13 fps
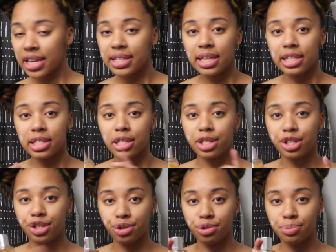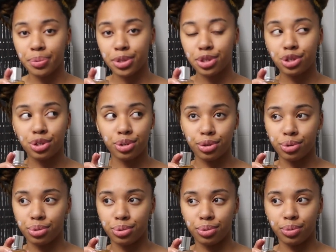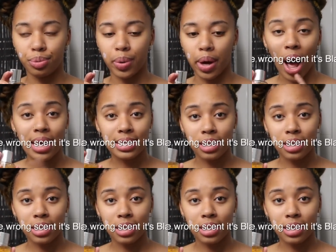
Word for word: This is the dupe to,